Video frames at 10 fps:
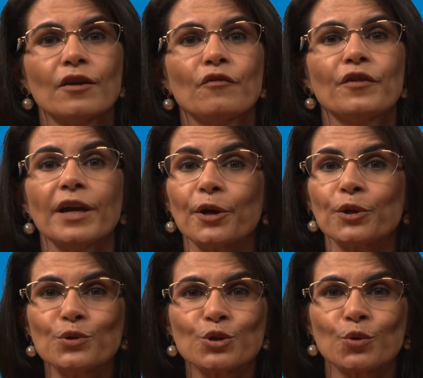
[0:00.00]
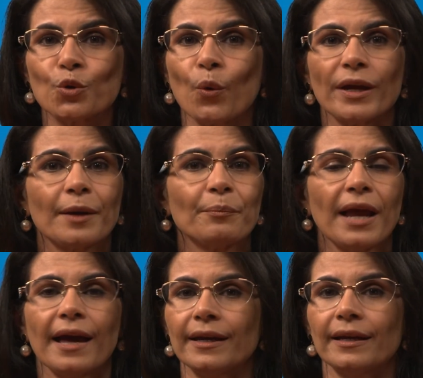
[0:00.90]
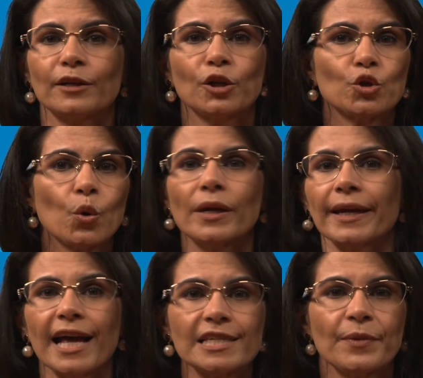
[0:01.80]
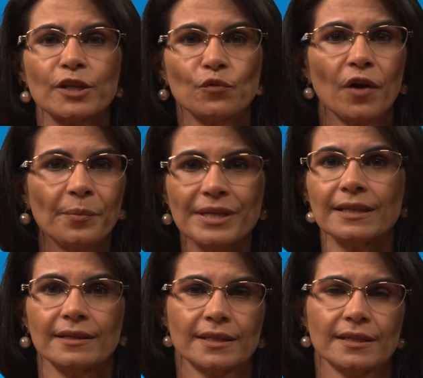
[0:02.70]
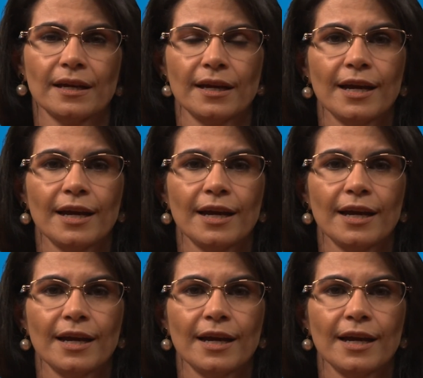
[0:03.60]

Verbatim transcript: We are used to knowing and planning and controlling aspects of our business.